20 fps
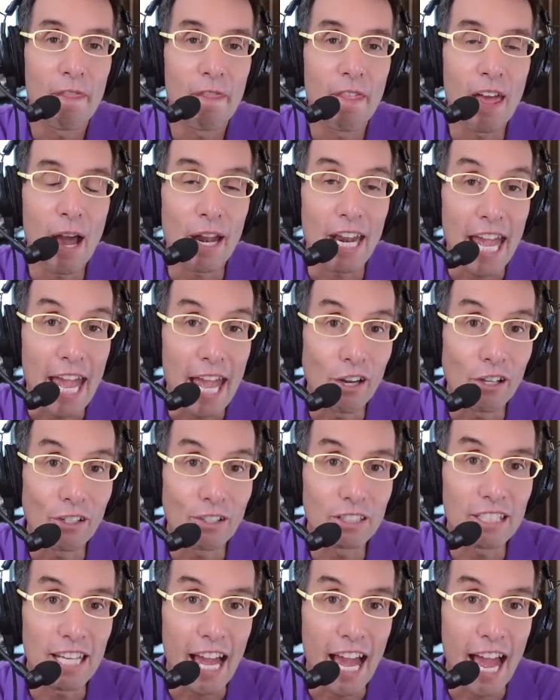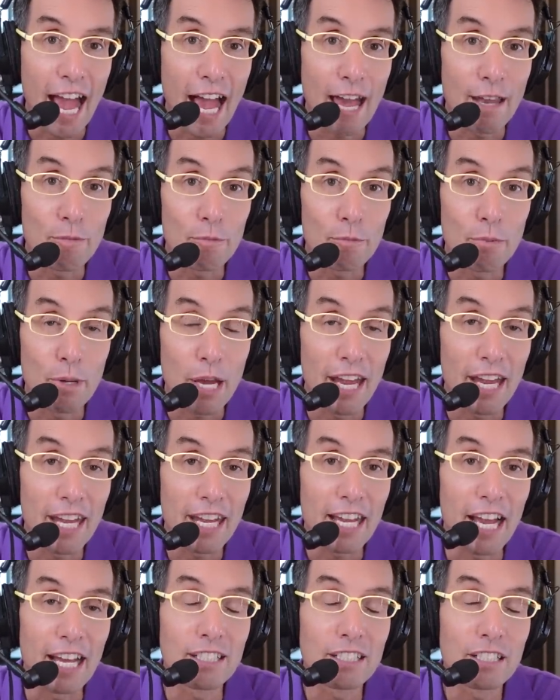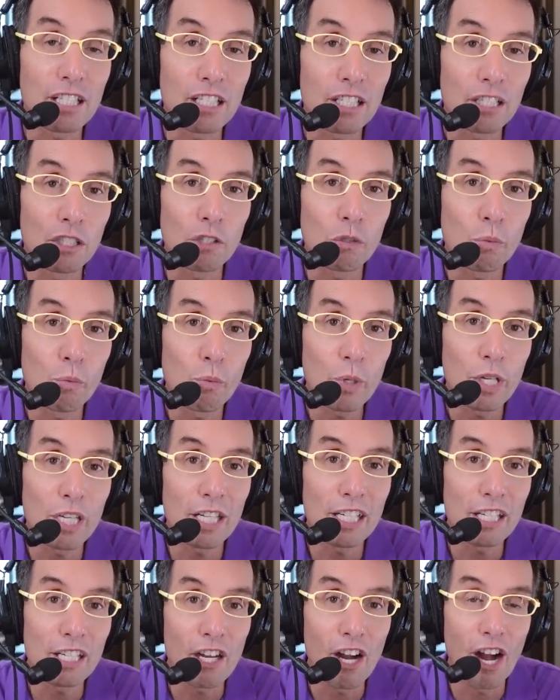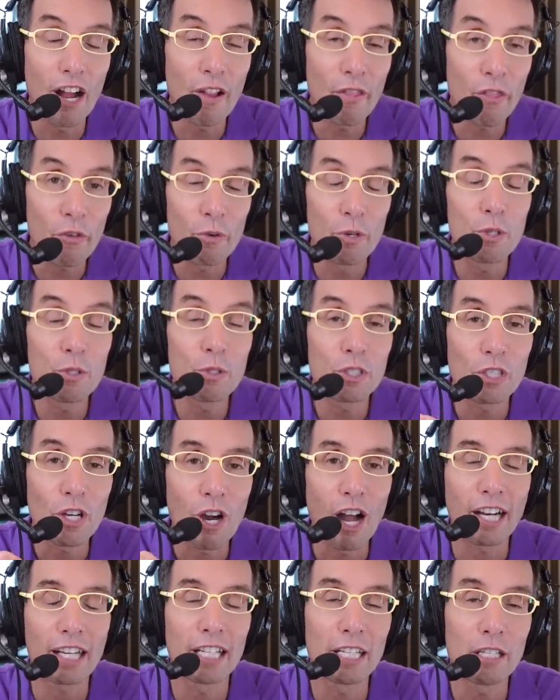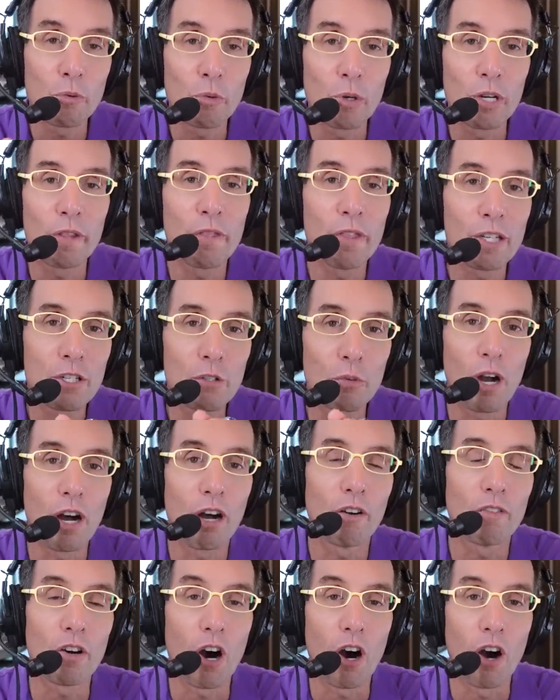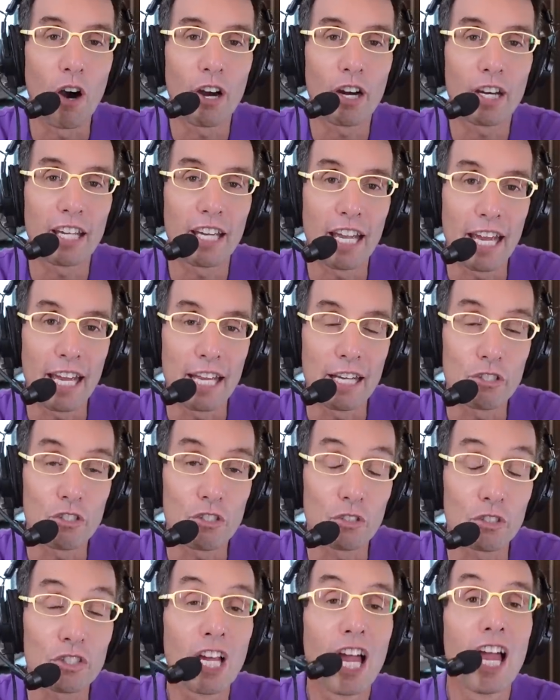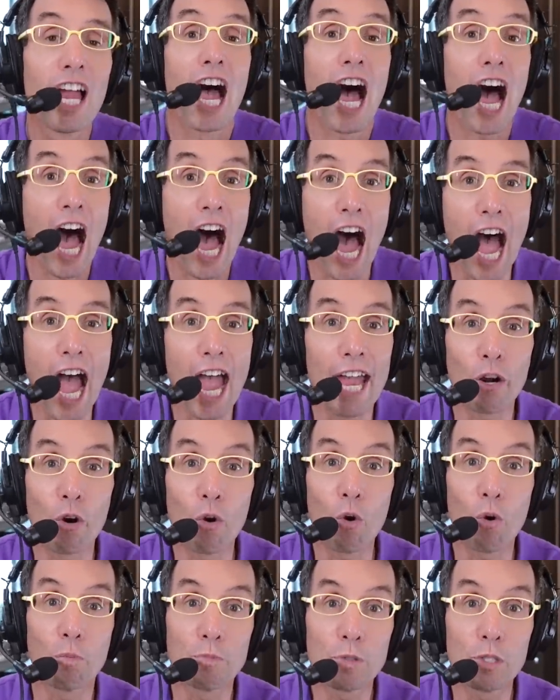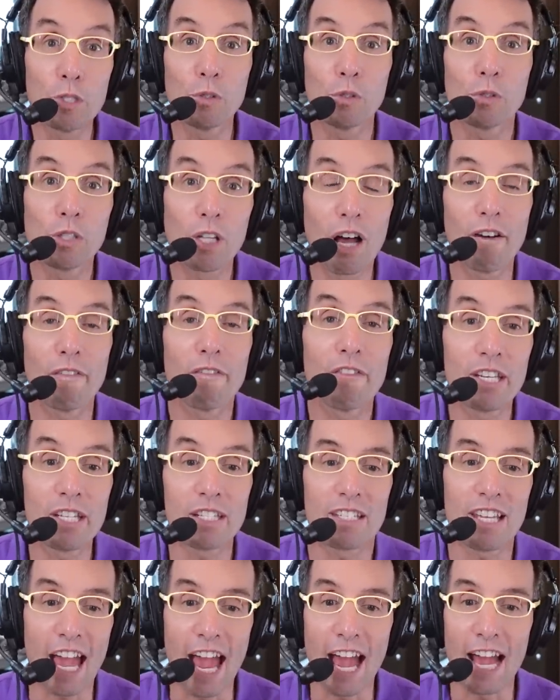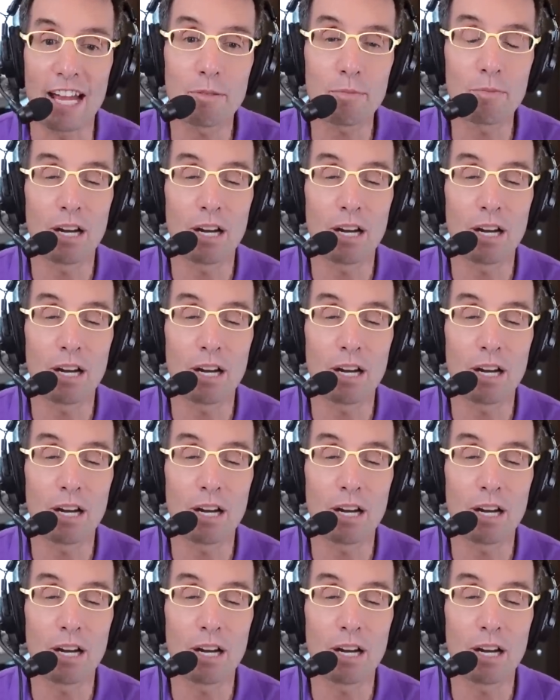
that held at bay until we got through talking with the 12 archangels. I hope you love this as